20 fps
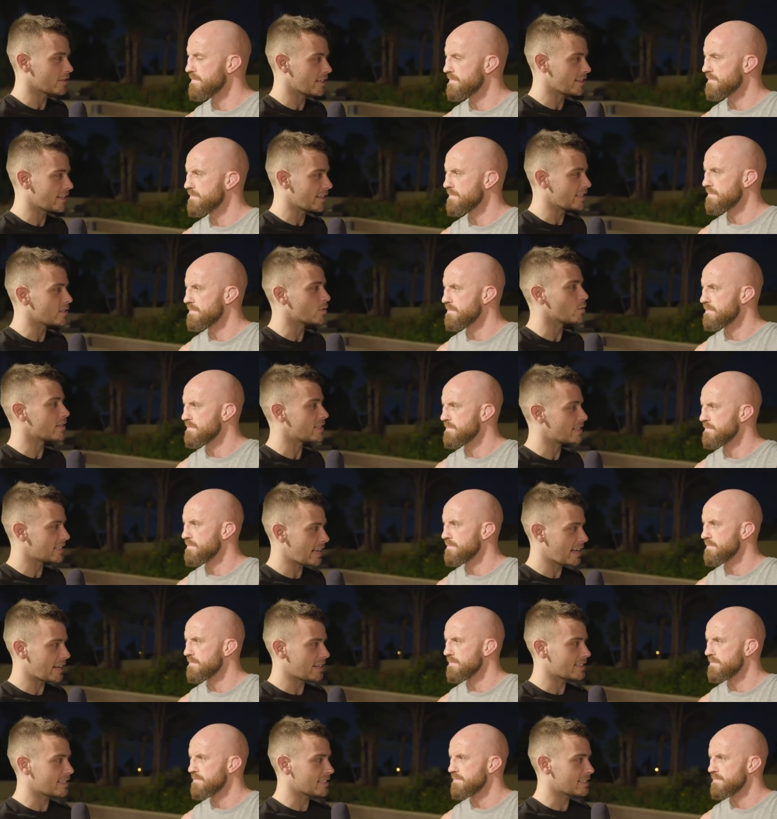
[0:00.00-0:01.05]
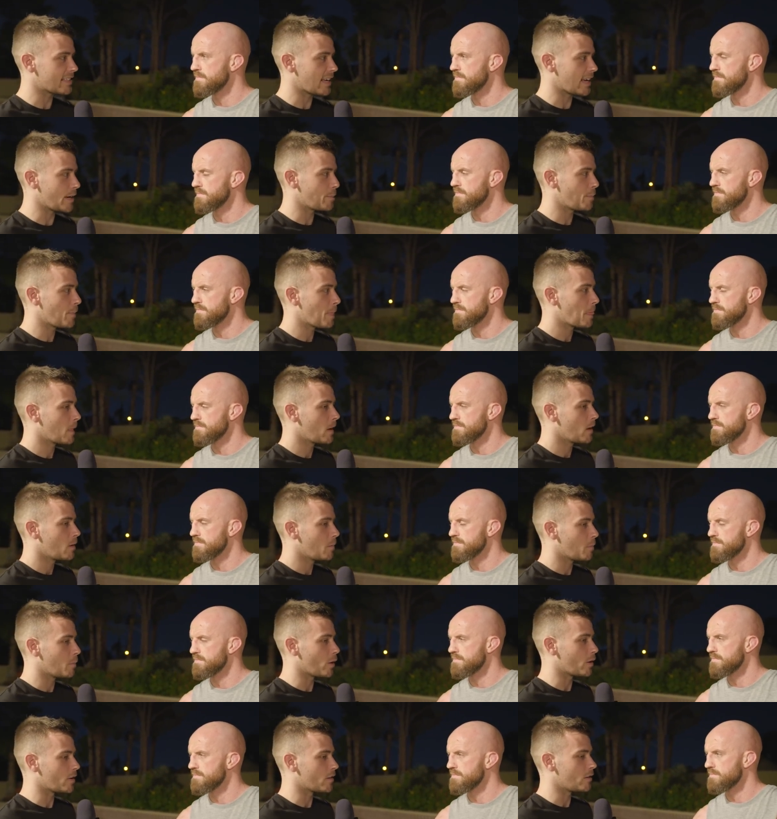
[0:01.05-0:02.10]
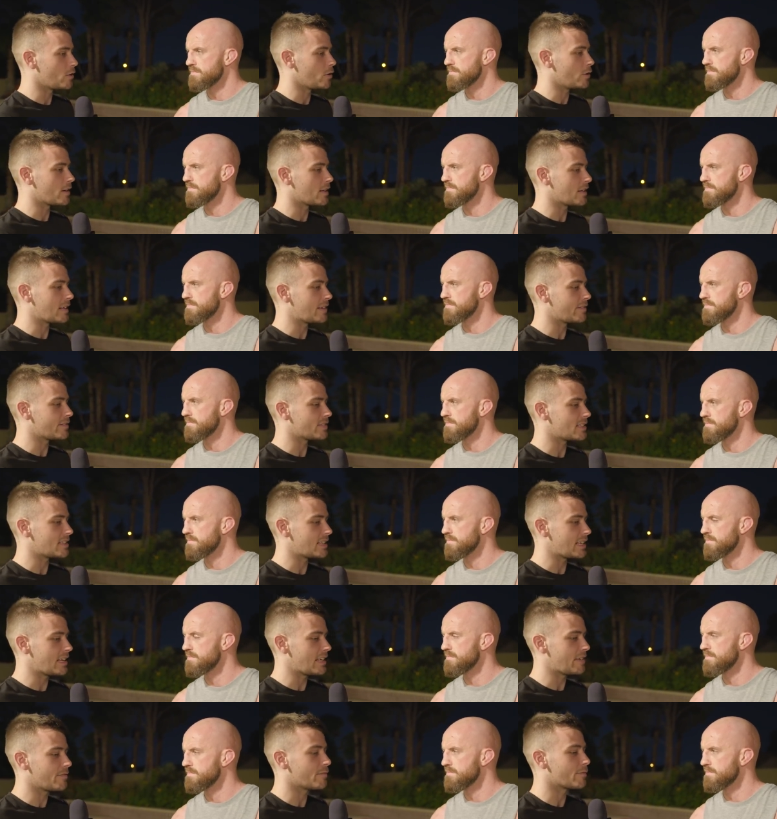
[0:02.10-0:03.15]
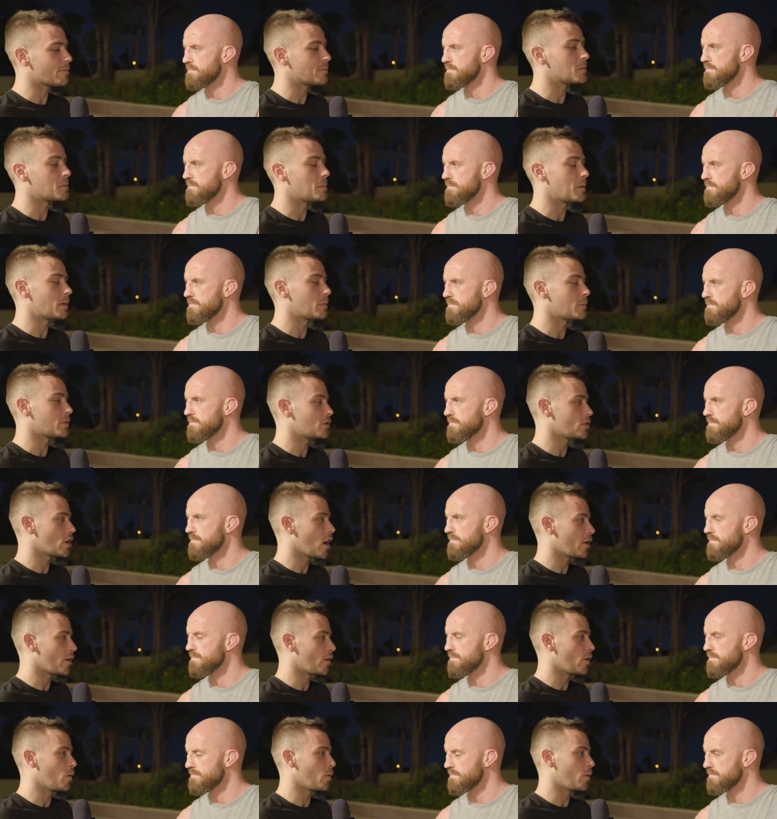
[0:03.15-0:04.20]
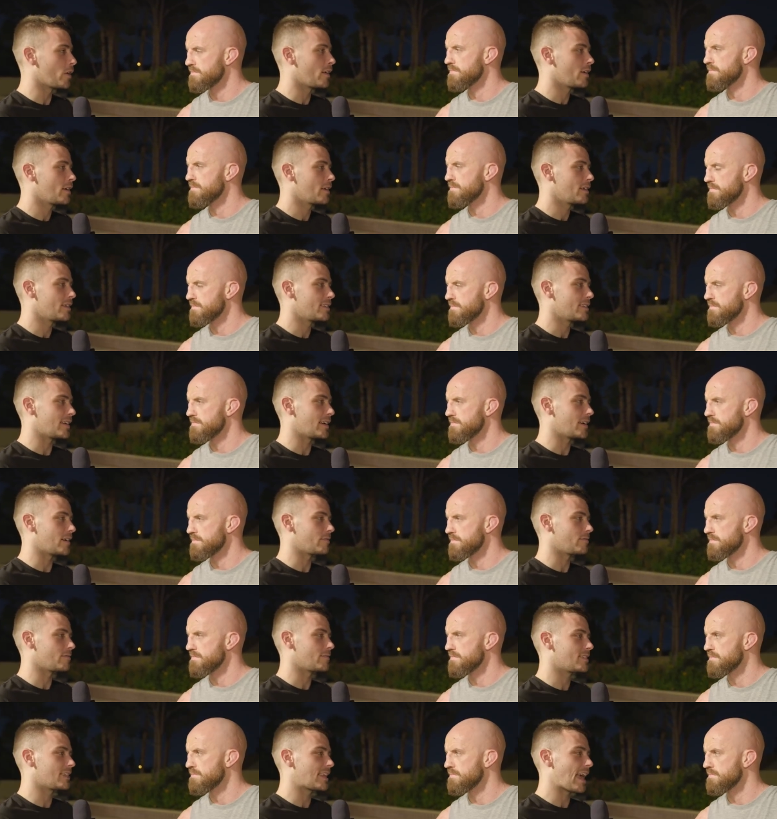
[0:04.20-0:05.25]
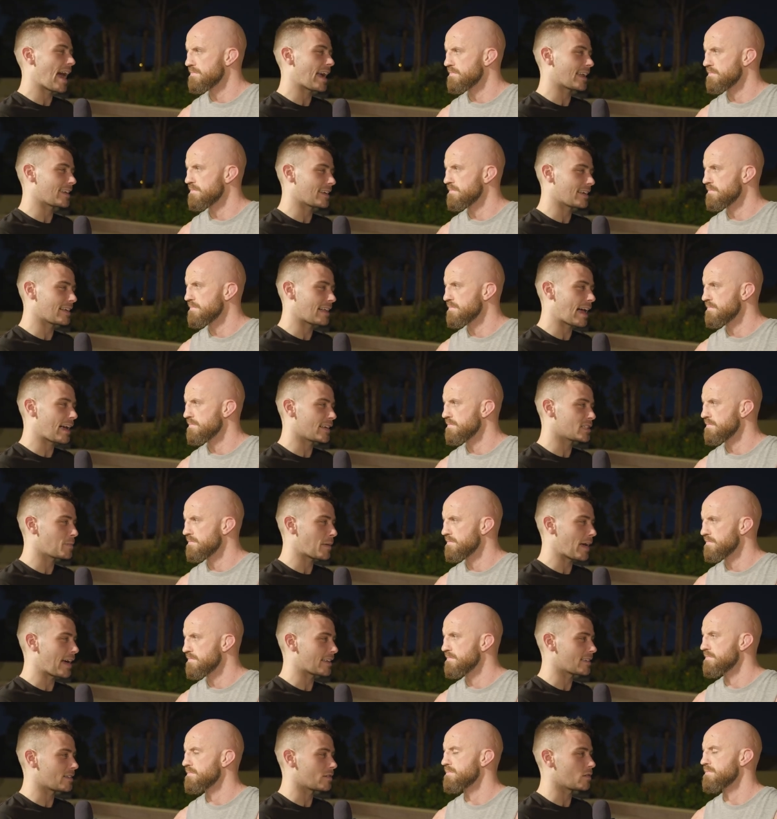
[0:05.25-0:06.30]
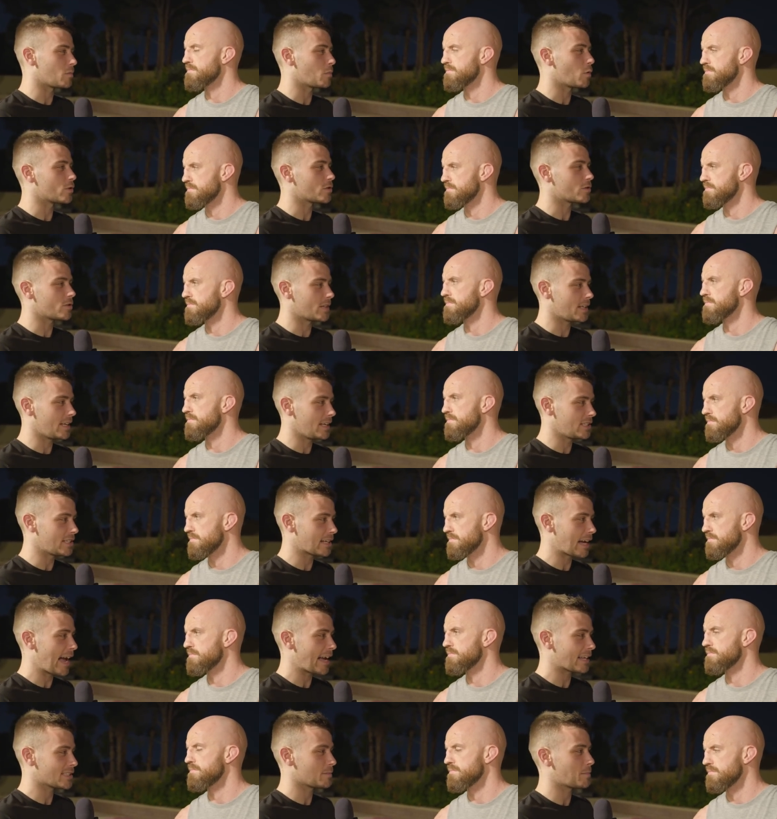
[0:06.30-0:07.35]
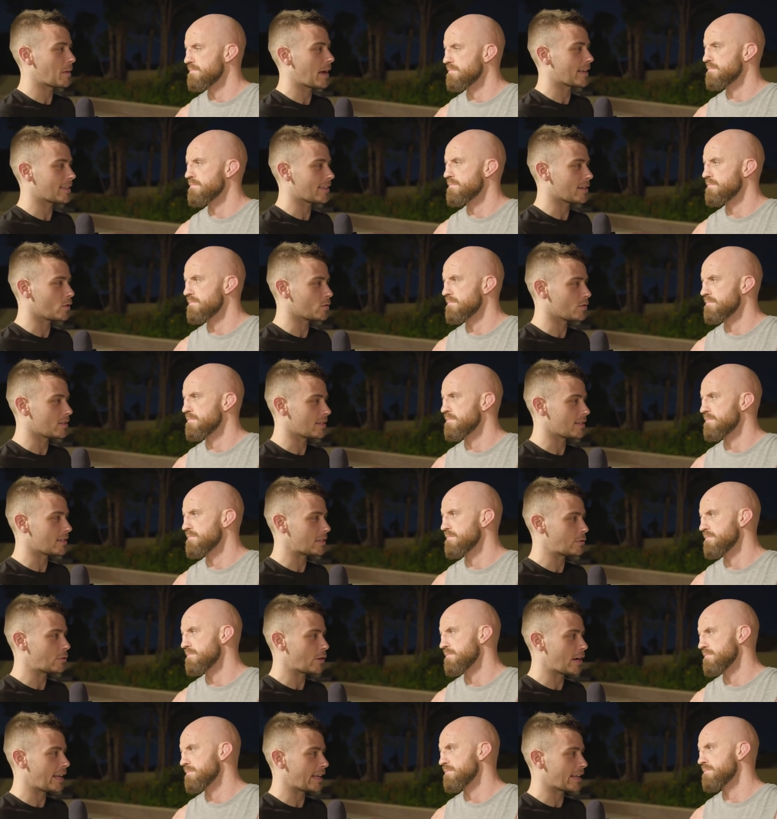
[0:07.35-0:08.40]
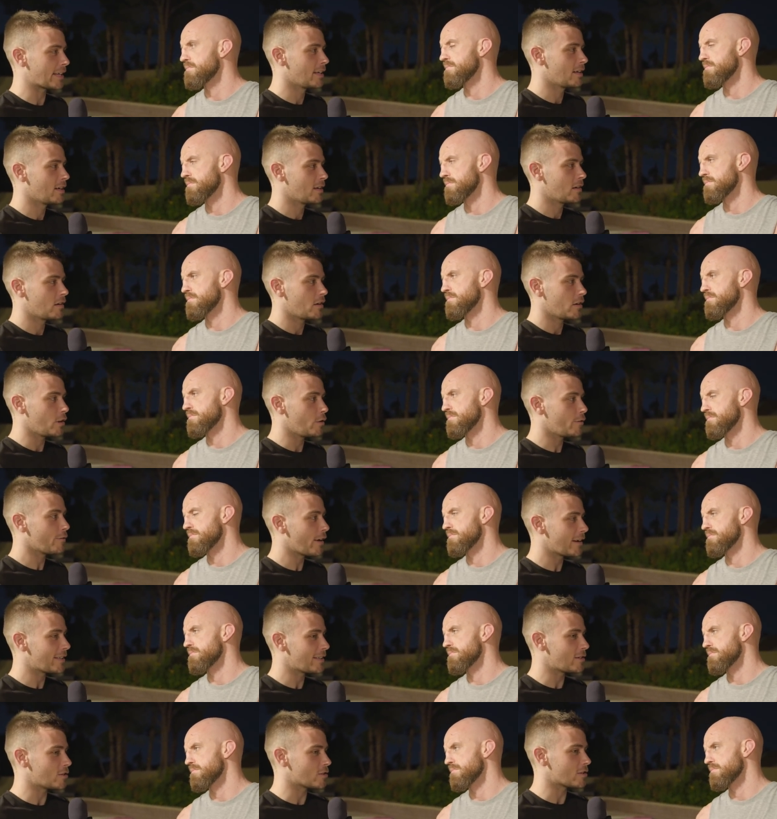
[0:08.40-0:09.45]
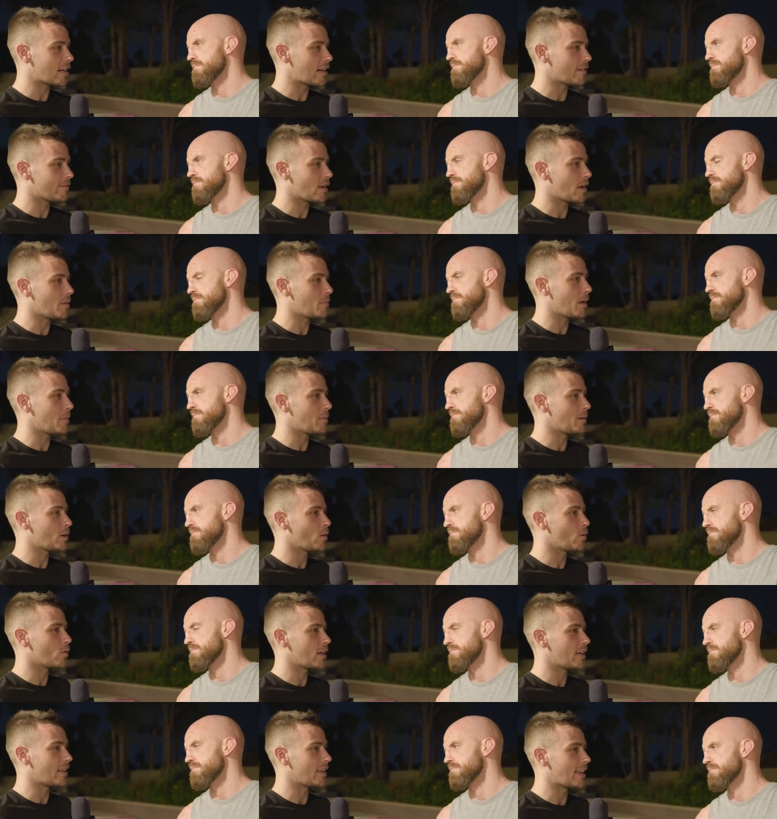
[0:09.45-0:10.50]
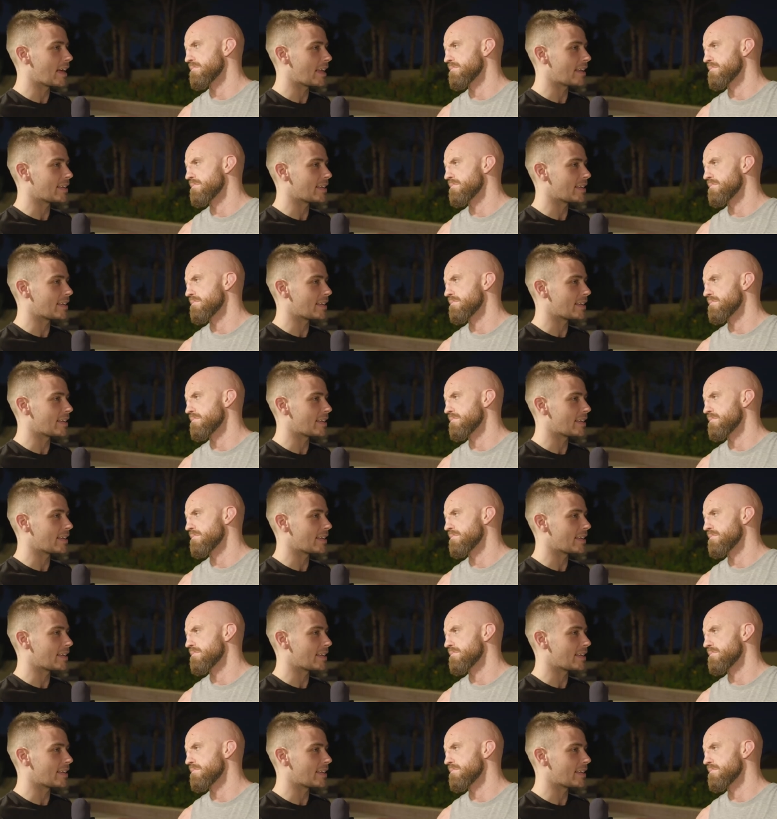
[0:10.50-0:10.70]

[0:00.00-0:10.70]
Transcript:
Speaker 1: saying that he's only saying it this time, but you can even see, even from speaking with John and Owen, the technical aspect or the more strategic aspect that goes into the training. Are you finding yourself now maybe going in